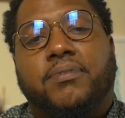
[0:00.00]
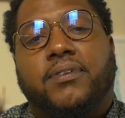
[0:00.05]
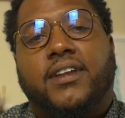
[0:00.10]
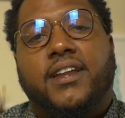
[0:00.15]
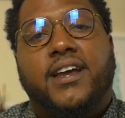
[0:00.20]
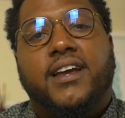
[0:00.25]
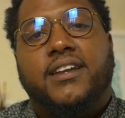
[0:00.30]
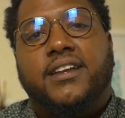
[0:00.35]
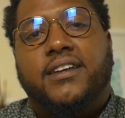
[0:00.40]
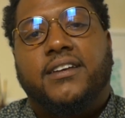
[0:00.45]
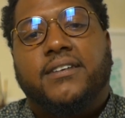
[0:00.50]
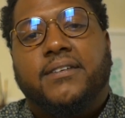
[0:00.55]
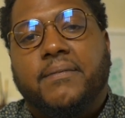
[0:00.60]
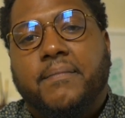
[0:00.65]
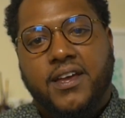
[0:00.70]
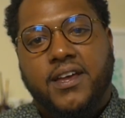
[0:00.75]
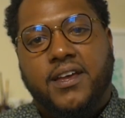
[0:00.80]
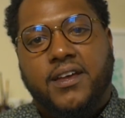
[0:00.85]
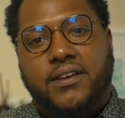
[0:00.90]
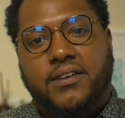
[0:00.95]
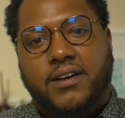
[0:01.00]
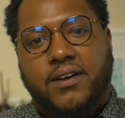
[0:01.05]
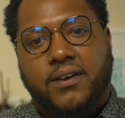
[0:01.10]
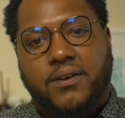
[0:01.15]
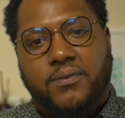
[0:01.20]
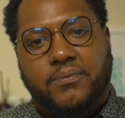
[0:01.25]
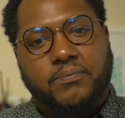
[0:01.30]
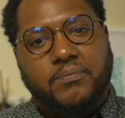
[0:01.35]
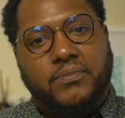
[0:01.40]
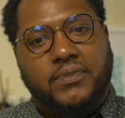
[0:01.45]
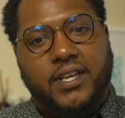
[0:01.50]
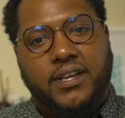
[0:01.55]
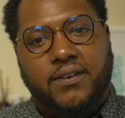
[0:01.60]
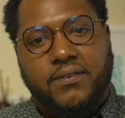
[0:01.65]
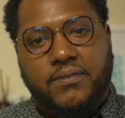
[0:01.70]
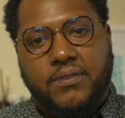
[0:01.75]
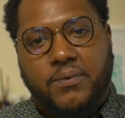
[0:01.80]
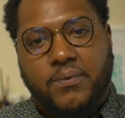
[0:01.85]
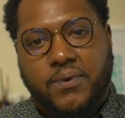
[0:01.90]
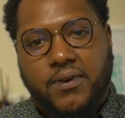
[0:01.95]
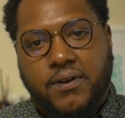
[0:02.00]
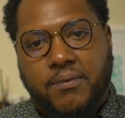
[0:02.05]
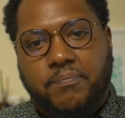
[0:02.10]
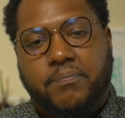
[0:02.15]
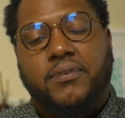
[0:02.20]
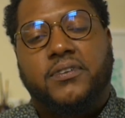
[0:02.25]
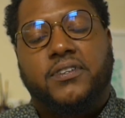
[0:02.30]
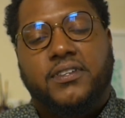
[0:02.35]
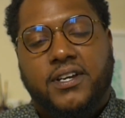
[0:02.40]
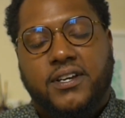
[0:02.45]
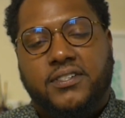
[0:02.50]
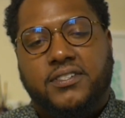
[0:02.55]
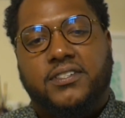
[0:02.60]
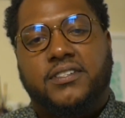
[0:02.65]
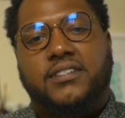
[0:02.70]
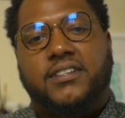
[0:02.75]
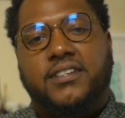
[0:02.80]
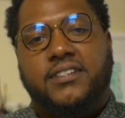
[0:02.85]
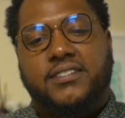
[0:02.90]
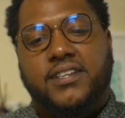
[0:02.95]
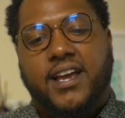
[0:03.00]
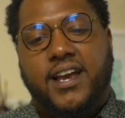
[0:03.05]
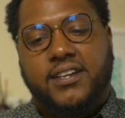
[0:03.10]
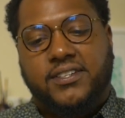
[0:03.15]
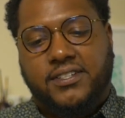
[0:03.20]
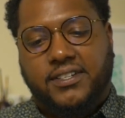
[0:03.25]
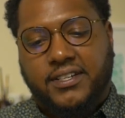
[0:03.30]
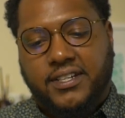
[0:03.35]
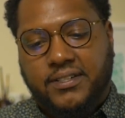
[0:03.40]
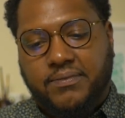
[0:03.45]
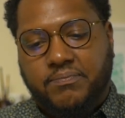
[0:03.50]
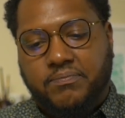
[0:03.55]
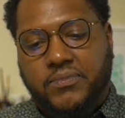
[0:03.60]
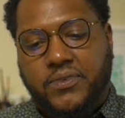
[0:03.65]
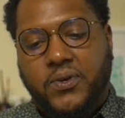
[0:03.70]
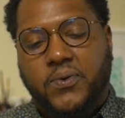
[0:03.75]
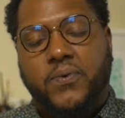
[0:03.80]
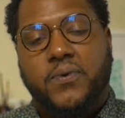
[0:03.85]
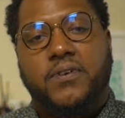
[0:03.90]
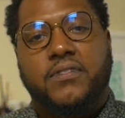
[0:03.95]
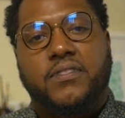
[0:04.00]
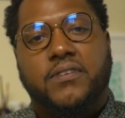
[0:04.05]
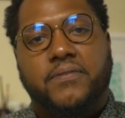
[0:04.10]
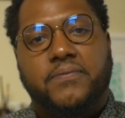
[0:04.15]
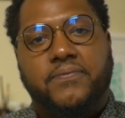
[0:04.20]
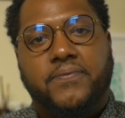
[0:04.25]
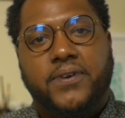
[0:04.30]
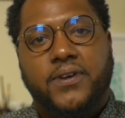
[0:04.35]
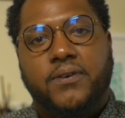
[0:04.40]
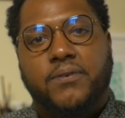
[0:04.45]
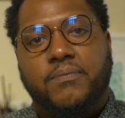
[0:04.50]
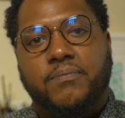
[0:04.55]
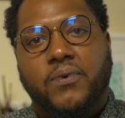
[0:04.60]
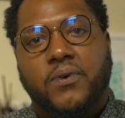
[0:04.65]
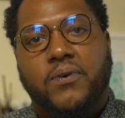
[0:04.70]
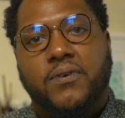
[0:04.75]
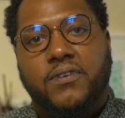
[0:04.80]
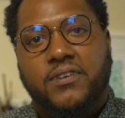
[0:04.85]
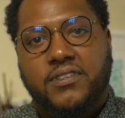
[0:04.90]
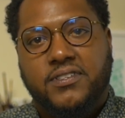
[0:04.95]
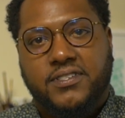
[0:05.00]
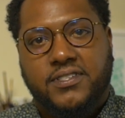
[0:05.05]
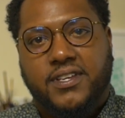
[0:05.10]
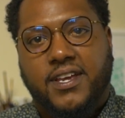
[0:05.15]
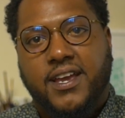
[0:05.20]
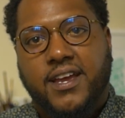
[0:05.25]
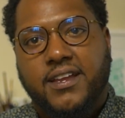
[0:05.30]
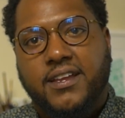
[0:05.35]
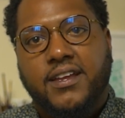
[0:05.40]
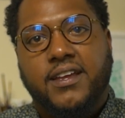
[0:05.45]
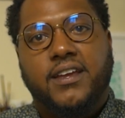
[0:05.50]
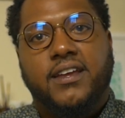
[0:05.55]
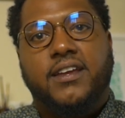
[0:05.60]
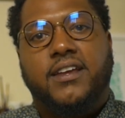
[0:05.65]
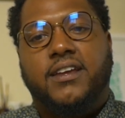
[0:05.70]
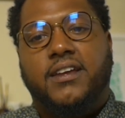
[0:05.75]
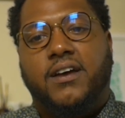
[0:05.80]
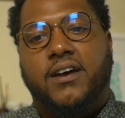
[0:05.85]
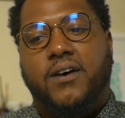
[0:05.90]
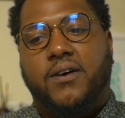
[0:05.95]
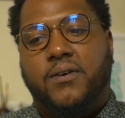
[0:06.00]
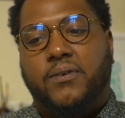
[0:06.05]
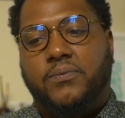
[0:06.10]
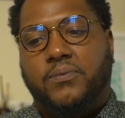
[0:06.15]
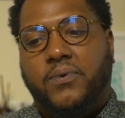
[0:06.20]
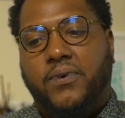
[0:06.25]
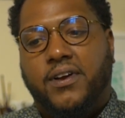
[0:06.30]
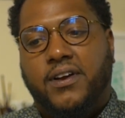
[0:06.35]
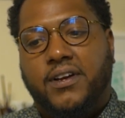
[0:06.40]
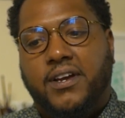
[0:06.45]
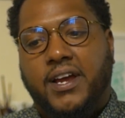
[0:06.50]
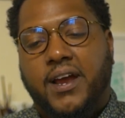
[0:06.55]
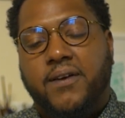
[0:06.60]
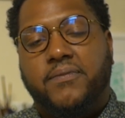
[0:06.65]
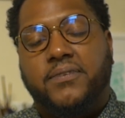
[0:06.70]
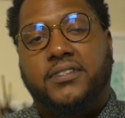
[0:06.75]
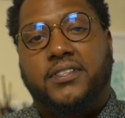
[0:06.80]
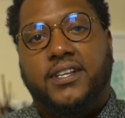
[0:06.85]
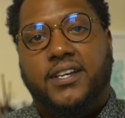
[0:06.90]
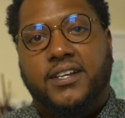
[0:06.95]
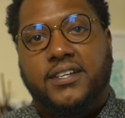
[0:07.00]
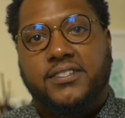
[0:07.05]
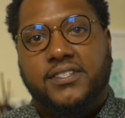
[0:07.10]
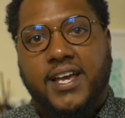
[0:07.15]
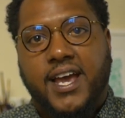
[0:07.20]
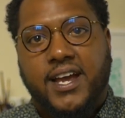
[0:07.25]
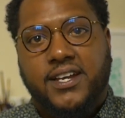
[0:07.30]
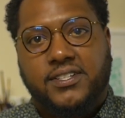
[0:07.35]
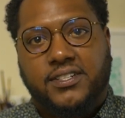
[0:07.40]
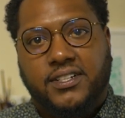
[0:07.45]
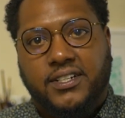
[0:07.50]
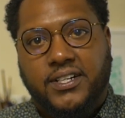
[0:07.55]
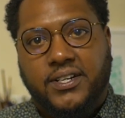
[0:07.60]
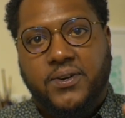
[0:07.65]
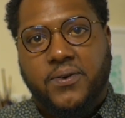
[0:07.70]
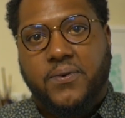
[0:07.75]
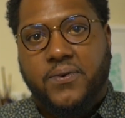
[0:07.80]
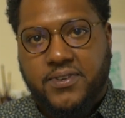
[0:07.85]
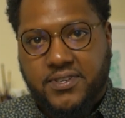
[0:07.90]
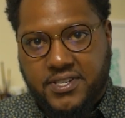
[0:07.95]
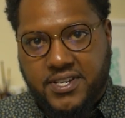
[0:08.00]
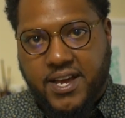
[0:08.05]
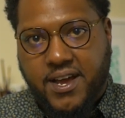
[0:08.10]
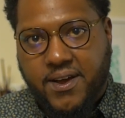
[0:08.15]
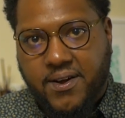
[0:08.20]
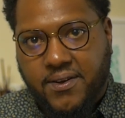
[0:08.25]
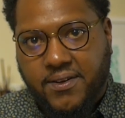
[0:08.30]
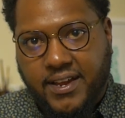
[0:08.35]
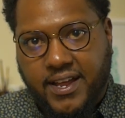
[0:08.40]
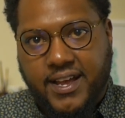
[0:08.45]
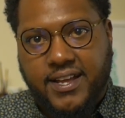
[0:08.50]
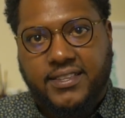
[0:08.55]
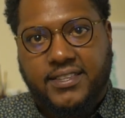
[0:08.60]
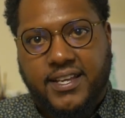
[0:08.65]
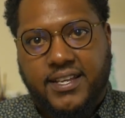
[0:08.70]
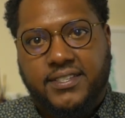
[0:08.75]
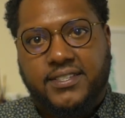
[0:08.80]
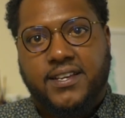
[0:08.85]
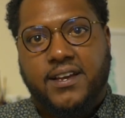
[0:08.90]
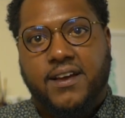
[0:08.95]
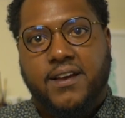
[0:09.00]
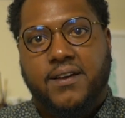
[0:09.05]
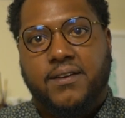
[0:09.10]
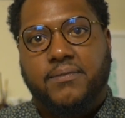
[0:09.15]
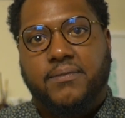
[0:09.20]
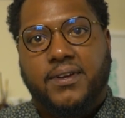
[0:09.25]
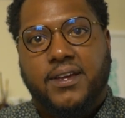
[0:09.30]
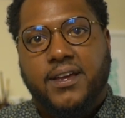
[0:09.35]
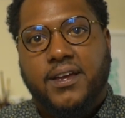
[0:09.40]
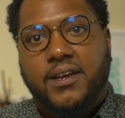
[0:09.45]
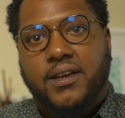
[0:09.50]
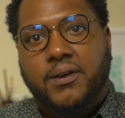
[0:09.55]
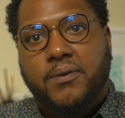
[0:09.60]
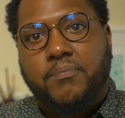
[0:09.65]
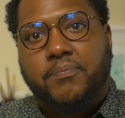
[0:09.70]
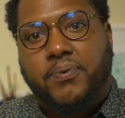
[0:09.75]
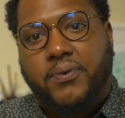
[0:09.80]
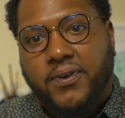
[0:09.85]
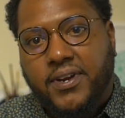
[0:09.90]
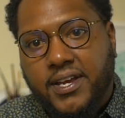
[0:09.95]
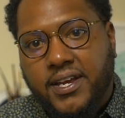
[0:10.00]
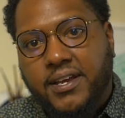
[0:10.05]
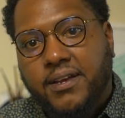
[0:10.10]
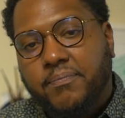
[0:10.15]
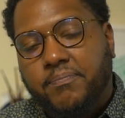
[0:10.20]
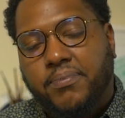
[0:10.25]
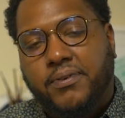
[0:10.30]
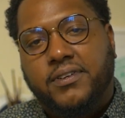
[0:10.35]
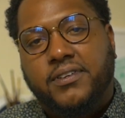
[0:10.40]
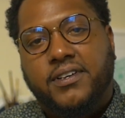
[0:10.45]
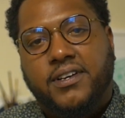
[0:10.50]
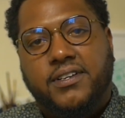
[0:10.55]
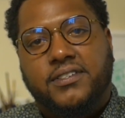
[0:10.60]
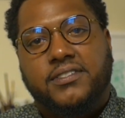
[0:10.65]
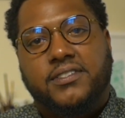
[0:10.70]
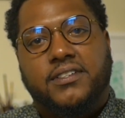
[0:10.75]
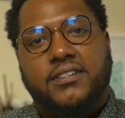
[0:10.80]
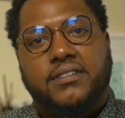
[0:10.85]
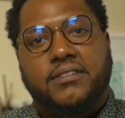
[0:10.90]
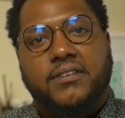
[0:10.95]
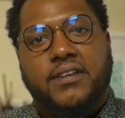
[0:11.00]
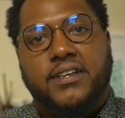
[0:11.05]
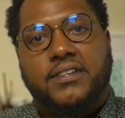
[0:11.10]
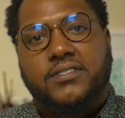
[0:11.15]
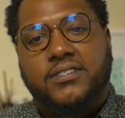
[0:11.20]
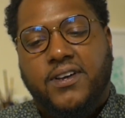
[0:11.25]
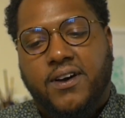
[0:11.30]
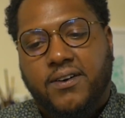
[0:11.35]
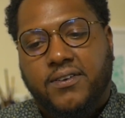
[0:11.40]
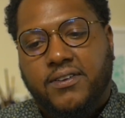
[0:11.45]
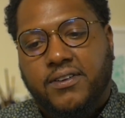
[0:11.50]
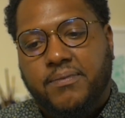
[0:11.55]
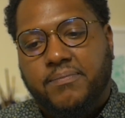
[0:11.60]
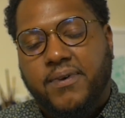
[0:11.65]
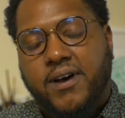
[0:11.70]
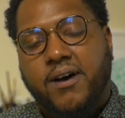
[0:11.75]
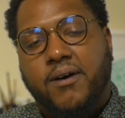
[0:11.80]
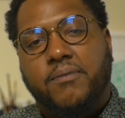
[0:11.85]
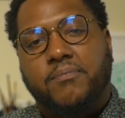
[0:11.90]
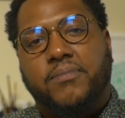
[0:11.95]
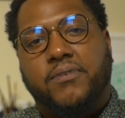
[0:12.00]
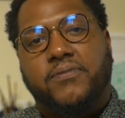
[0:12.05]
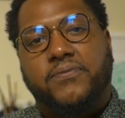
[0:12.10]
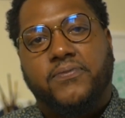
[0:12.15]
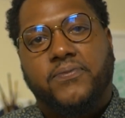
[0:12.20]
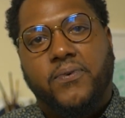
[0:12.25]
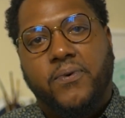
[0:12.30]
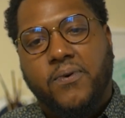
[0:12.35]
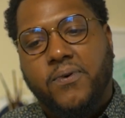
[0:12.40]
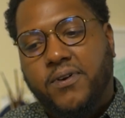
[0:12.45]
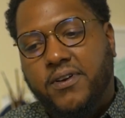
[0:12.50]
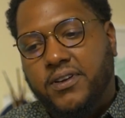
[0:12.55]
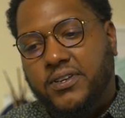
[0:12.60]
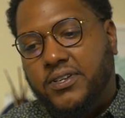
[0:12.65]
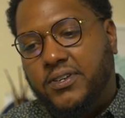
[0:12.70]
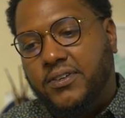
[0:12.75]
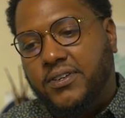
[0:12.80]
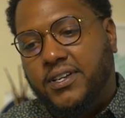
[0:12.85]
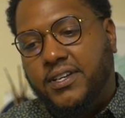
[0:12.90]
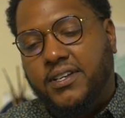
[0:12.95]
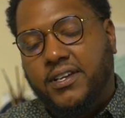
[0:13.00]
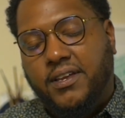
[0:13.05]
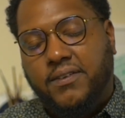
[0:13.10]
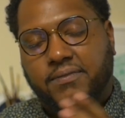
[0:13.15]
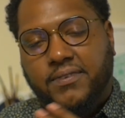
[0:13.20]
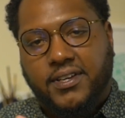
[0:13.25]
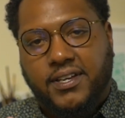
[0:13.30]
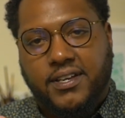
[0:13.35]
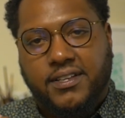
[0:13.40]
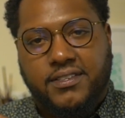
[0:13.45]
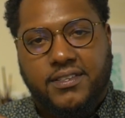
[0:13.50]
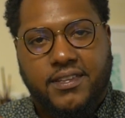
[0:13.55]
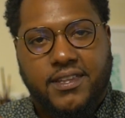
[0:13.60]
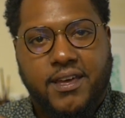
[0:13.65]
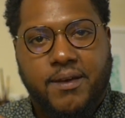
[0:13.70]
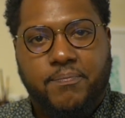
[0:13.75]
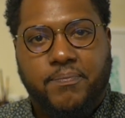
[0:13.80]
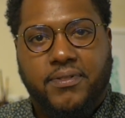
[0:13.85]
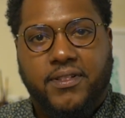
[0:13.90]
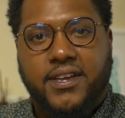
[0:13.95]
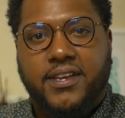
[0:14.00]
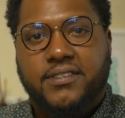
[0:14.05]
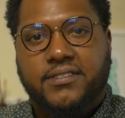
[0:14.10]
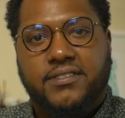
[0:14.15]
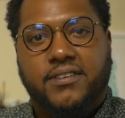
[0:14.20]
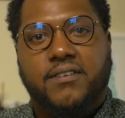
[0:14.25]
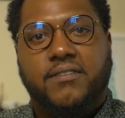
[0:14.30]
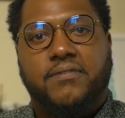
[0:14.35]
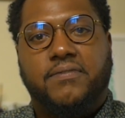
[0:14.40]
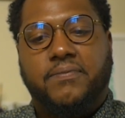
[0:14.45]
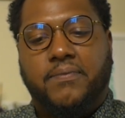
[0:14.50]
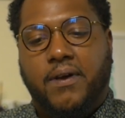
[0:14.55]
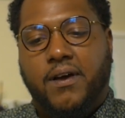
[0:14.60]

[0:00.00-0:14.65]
planning. Think of the word production as actually doing the film on a set where everything is actually going down at that time. Pre-production is talking about before you can even get to that place of